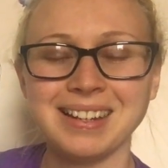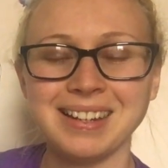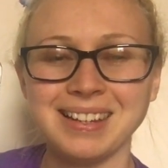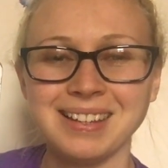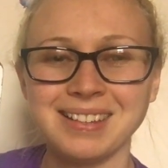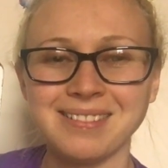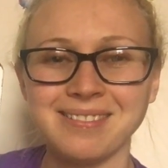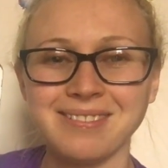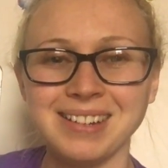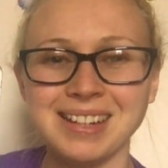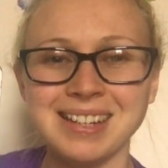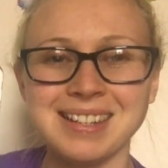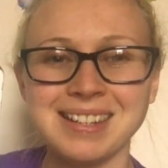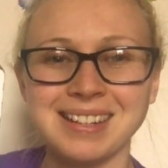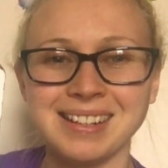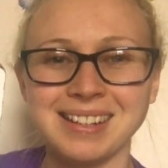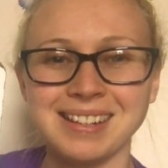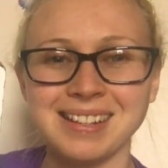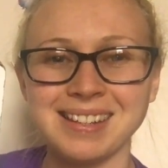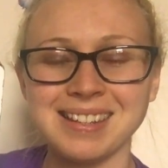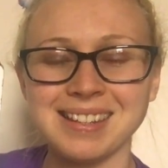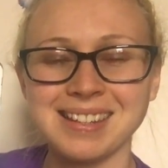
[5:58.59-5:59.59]
is written
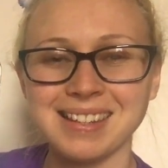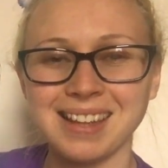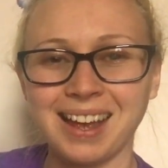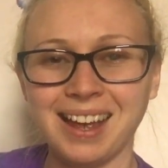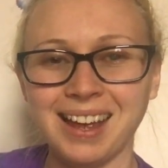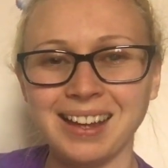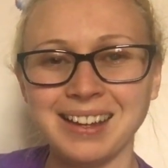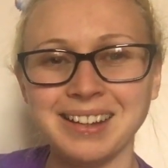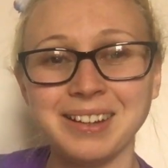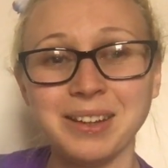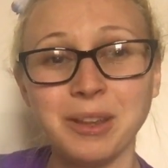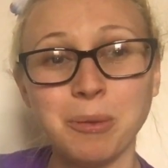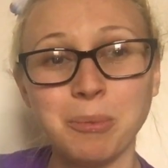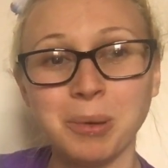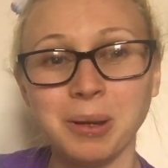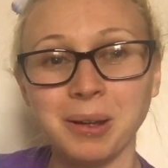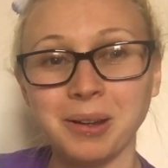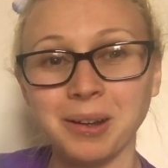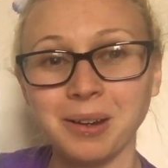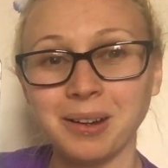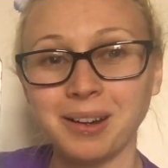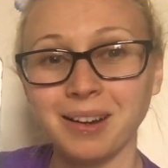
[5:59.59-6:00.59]
inside the
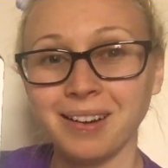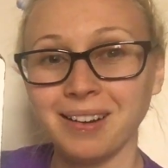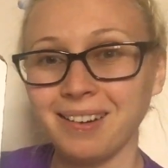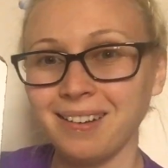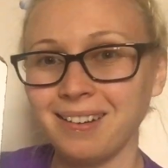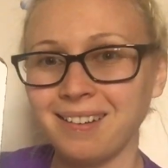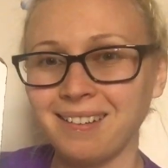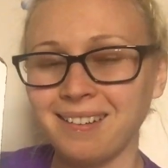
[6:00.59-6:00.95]
burger?